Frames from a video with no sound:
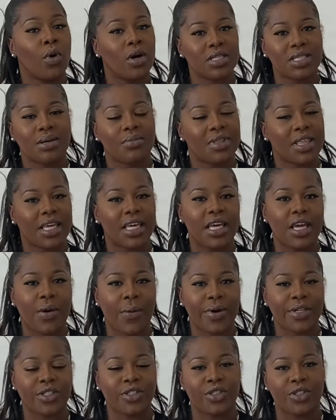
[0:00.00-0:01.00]
are some of the key
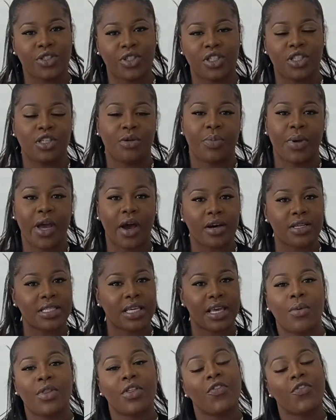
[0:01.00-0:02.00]
questions you should be asking?
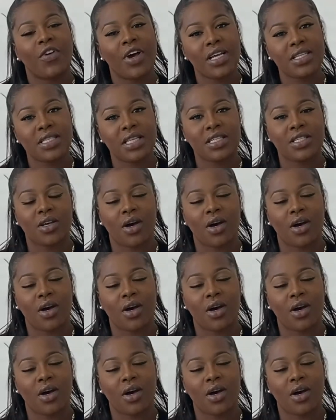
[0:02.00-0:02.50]
Well, the first thing to